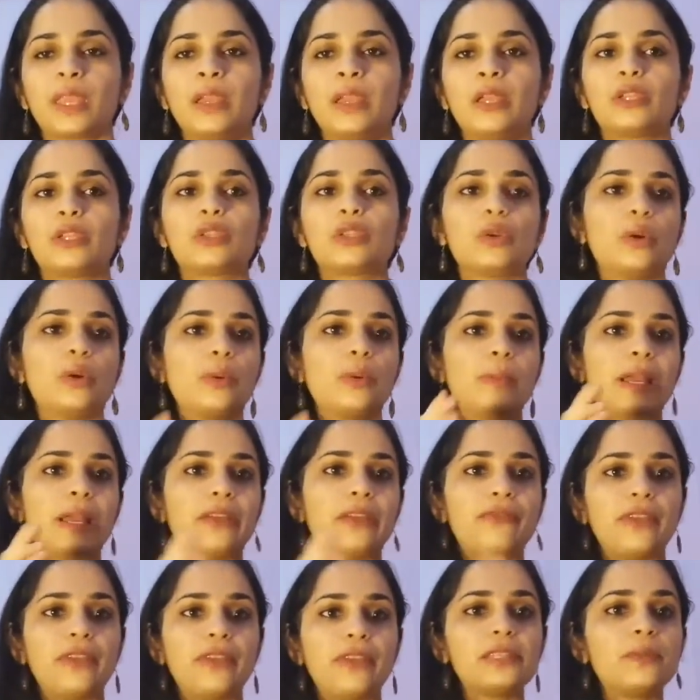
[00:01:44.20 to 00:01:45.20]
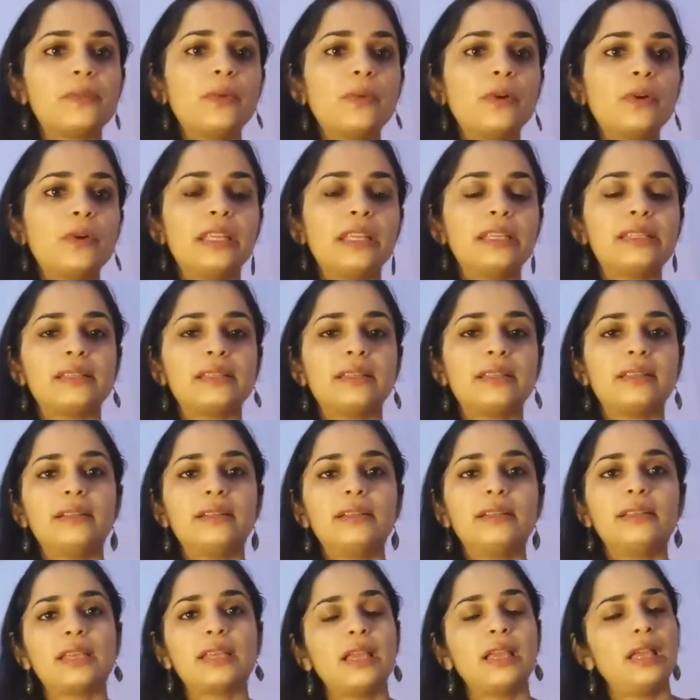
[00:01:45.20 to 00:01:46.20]
So my Facebook
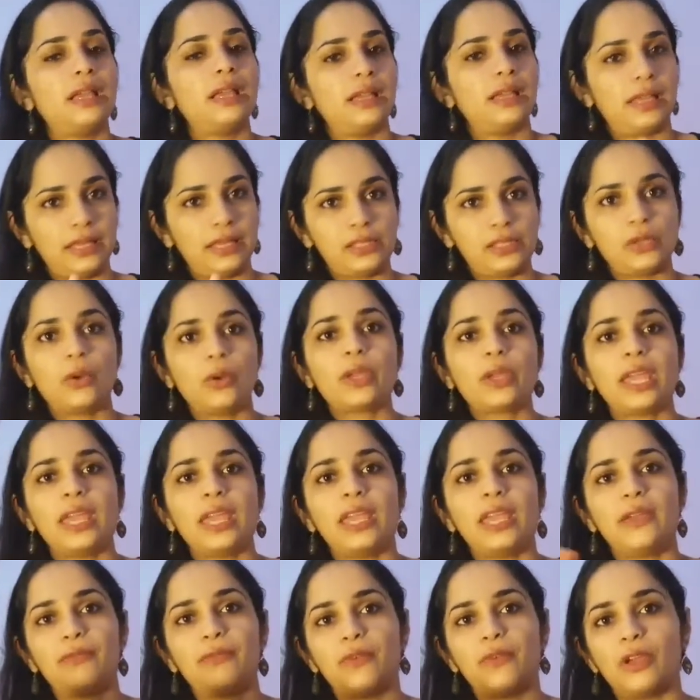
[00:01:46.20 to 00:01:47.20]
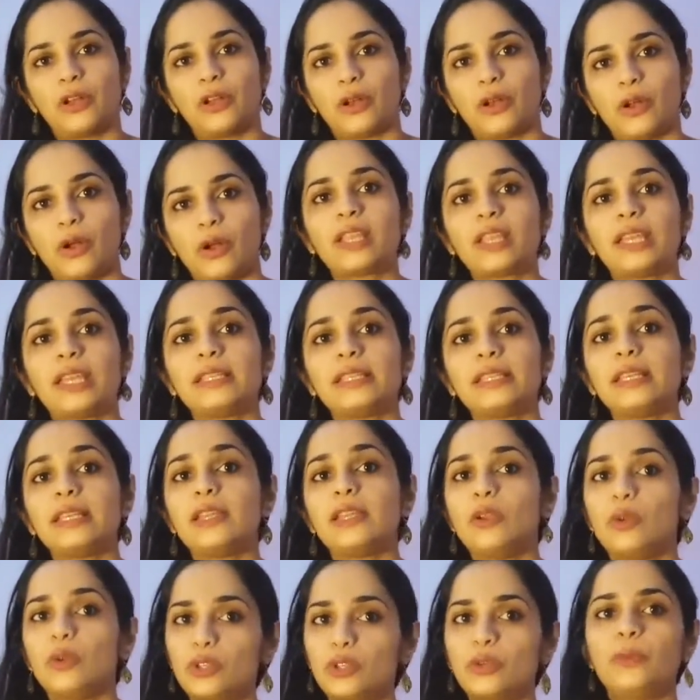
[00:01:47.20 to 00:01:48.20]
listeners, it's okay if you are not getting
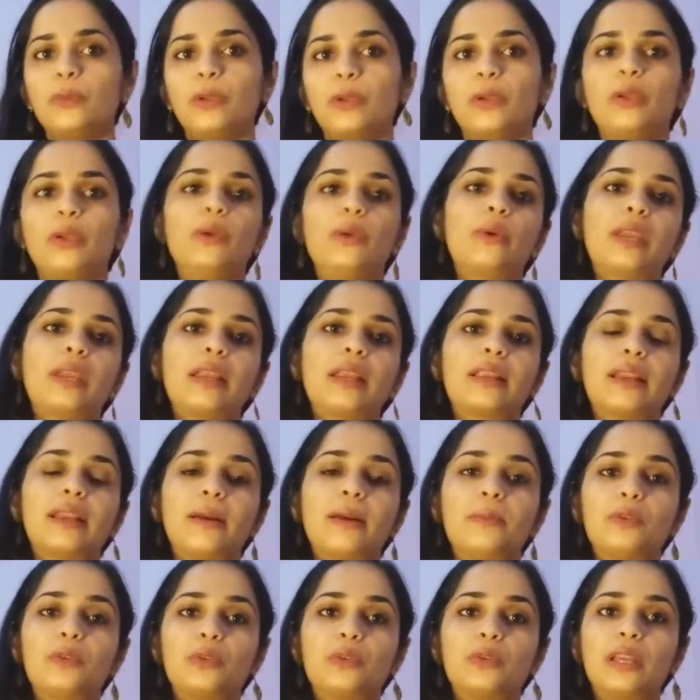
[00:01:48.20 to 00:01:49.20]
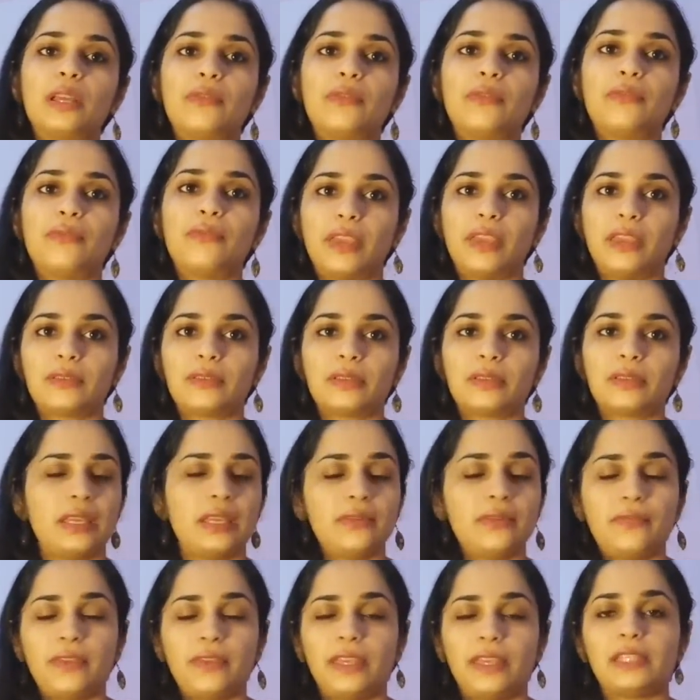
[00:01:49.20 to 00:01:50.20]
YouTube, you can come to the
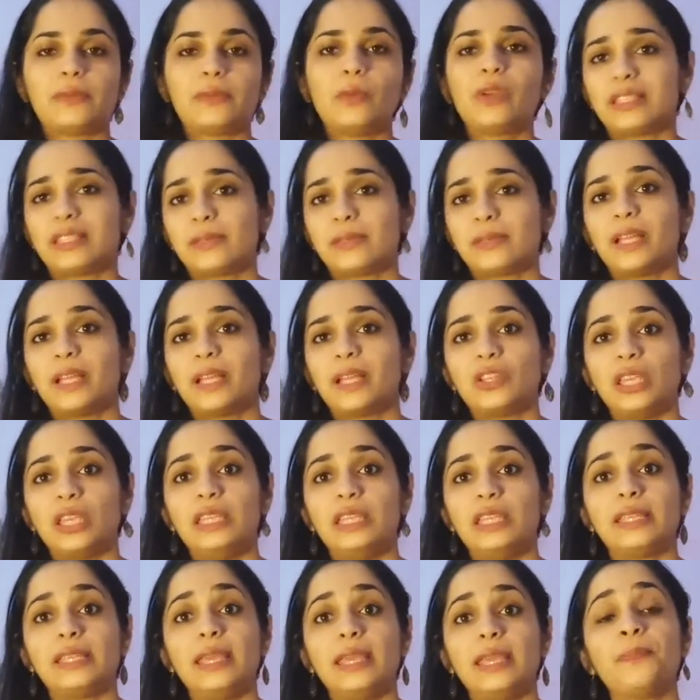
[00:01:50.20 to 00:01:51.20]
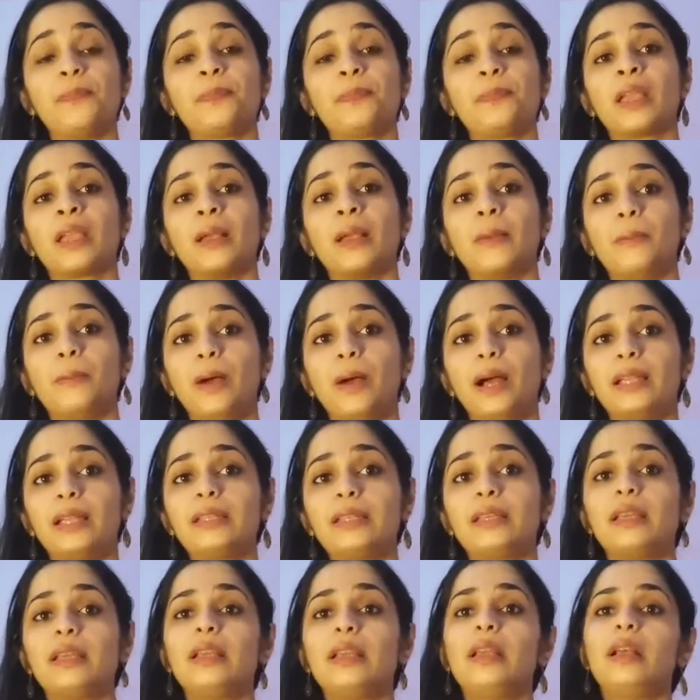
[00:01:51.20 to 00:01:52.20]
Facebook. It's much easy, but
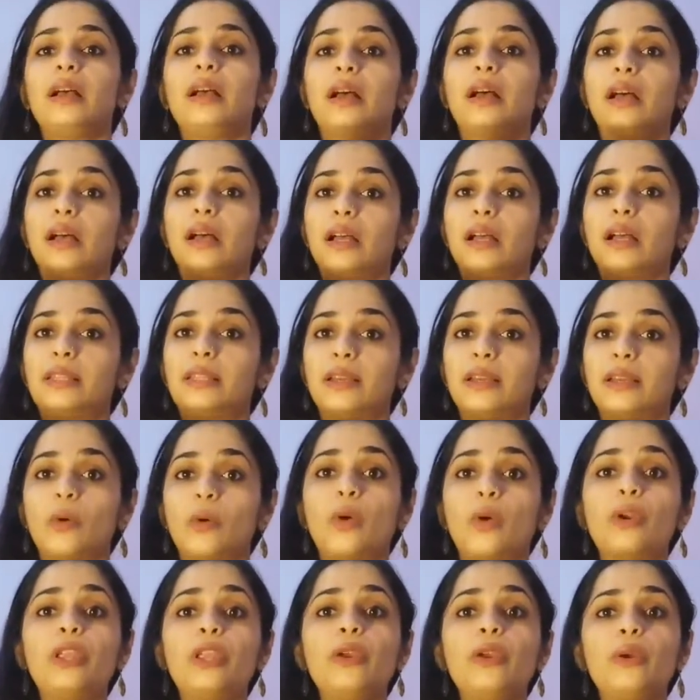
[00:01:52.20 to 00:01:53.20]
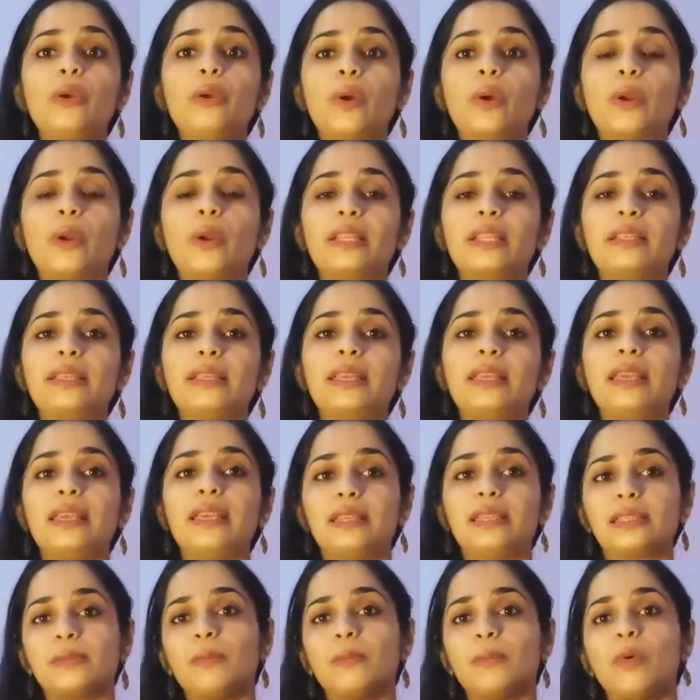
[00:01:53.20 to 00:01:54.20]
the audio quality
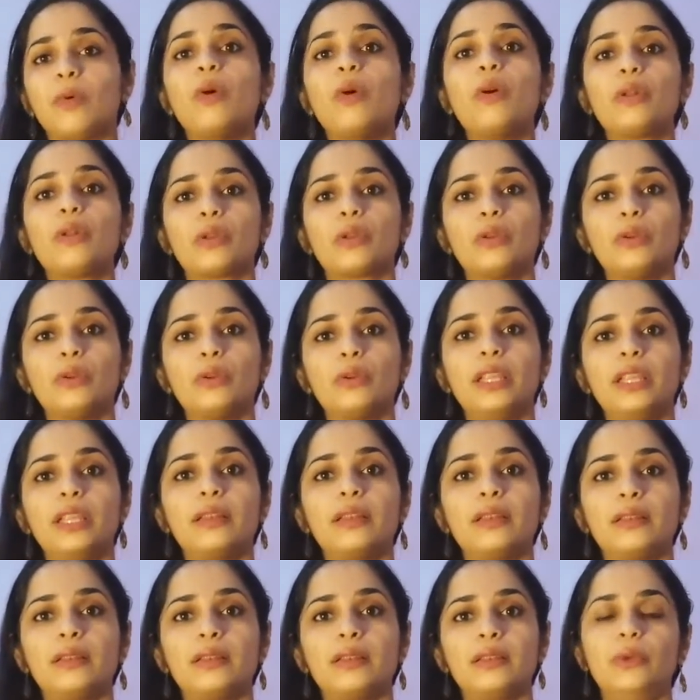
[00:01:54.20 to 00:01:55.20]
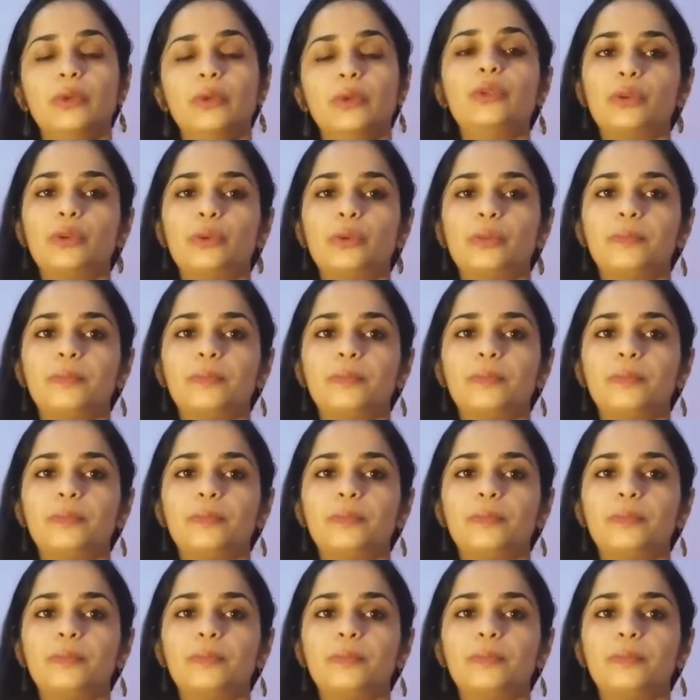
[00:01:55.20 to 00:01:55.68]
is more good in YouTube.